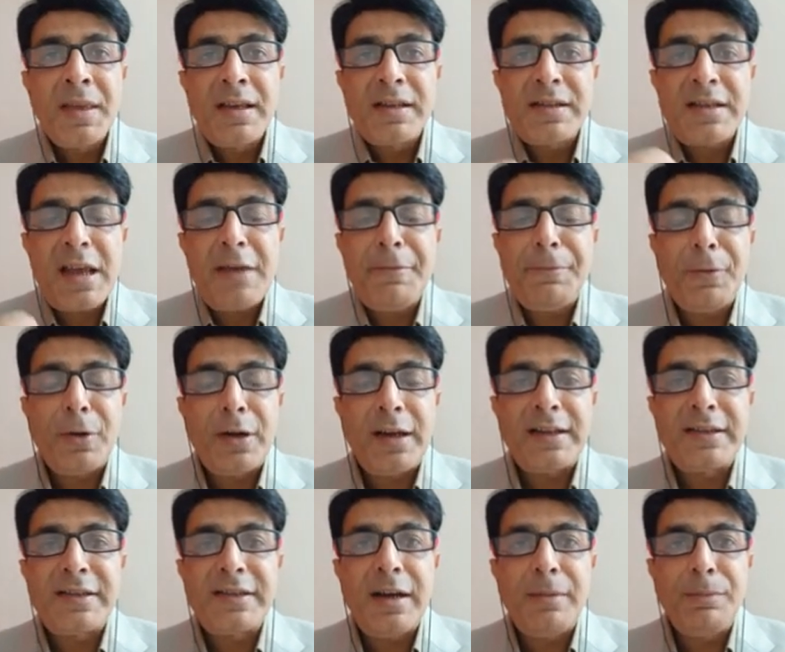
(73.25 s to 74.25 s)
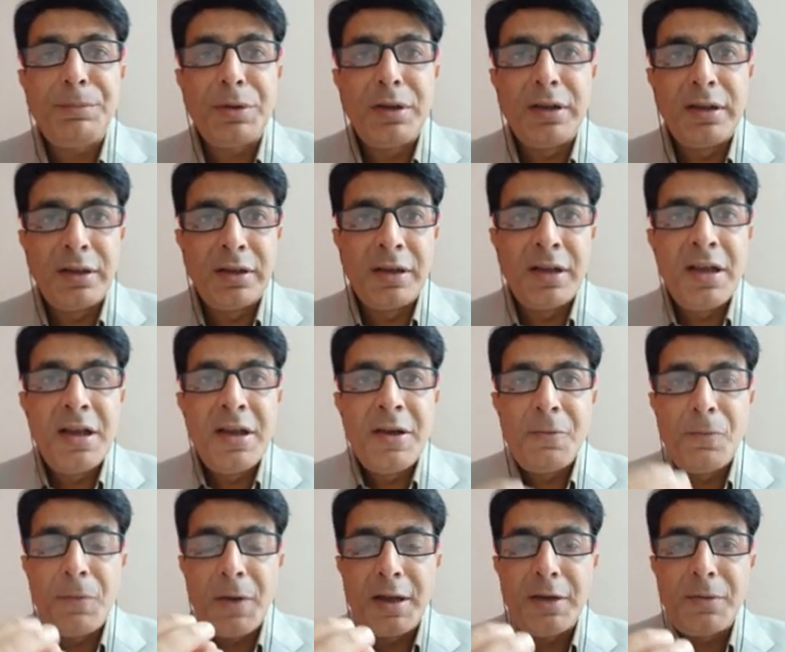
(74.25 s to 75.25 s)
Say for example,
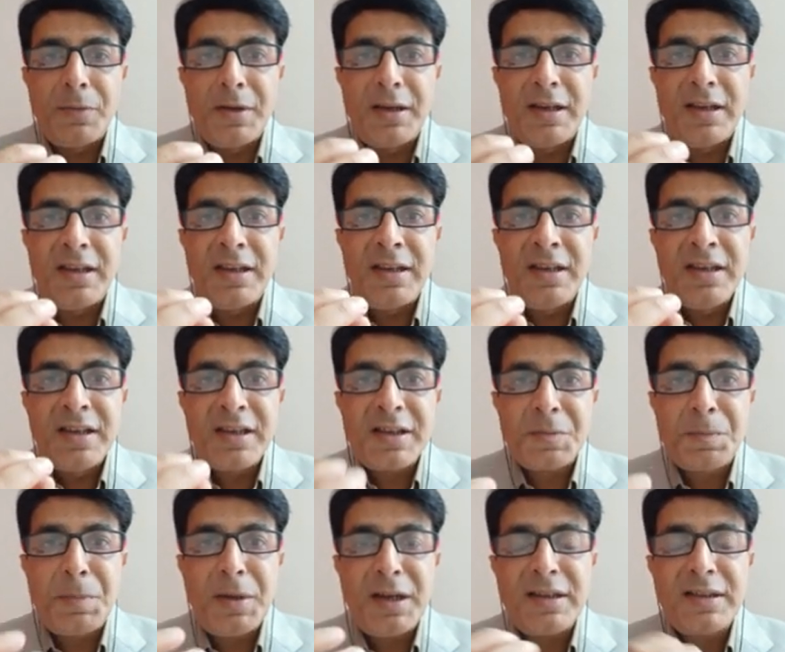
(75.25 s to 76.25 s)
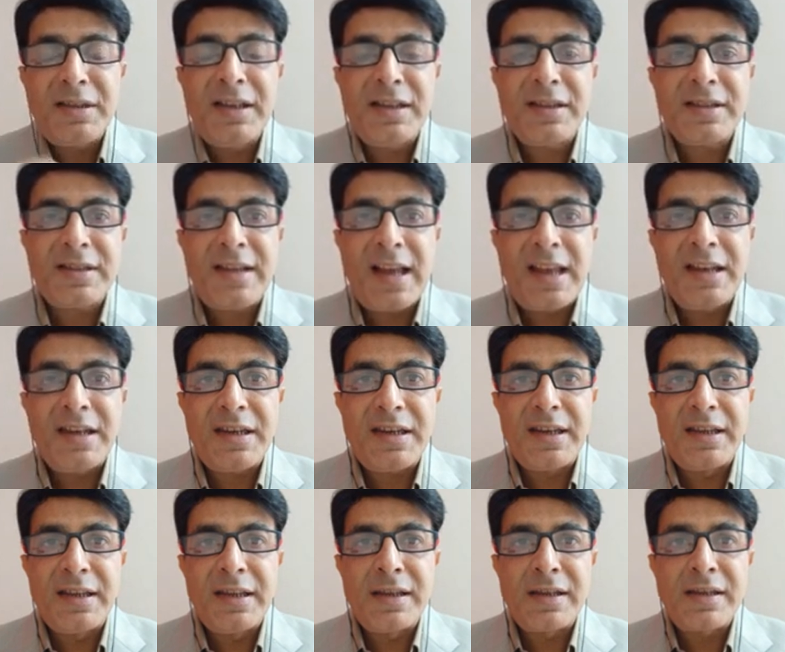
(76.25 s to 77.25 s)
when we speak this
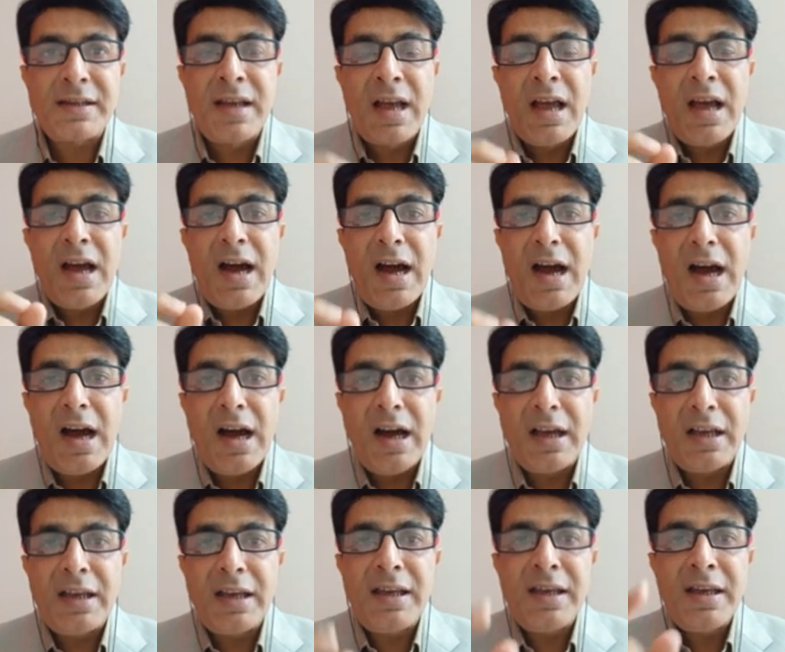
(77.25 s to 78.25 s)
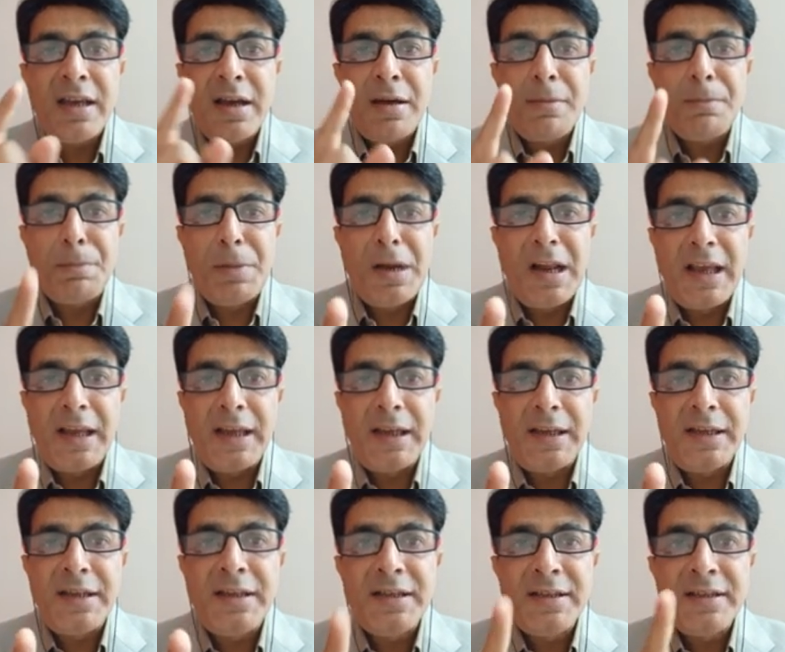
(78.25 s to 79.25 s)
sentence, I
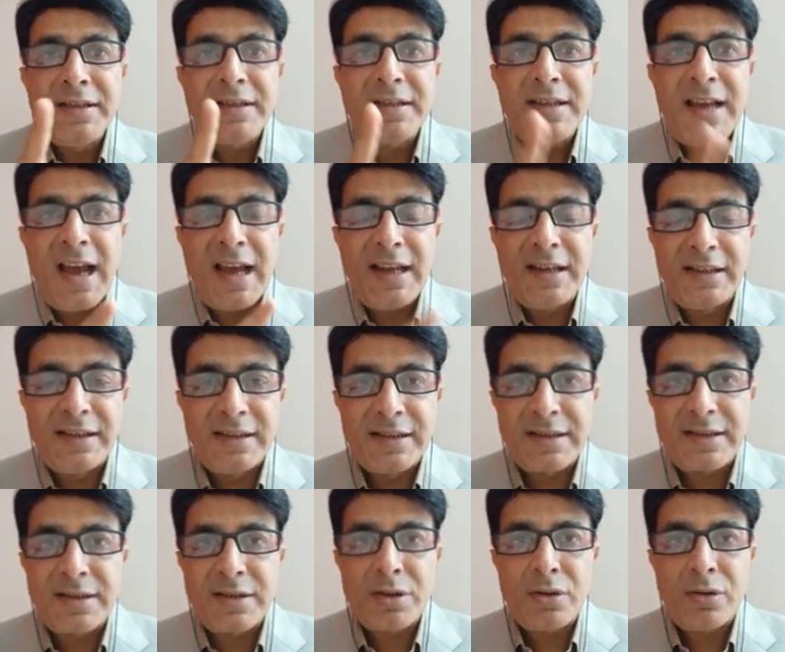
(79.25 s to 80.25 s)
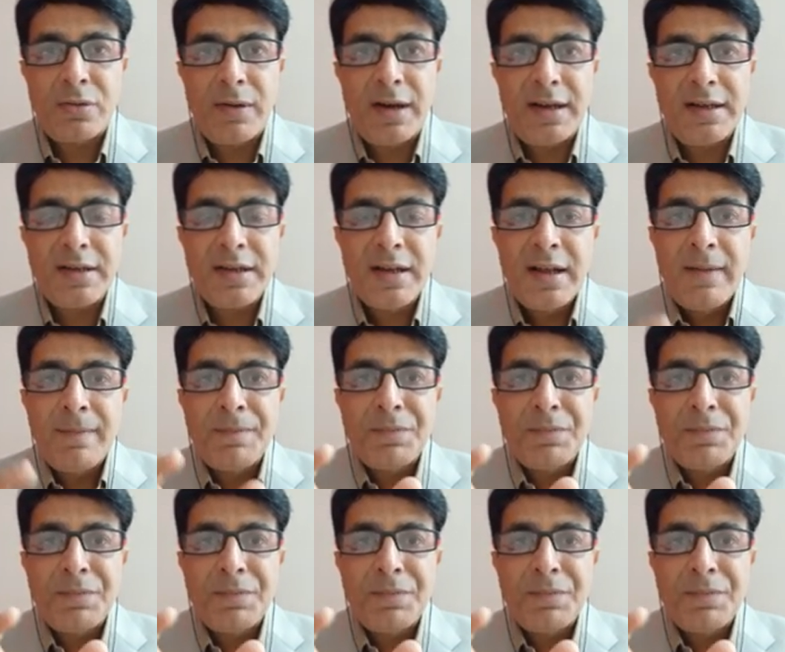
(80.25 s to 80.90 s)
play tennis, right?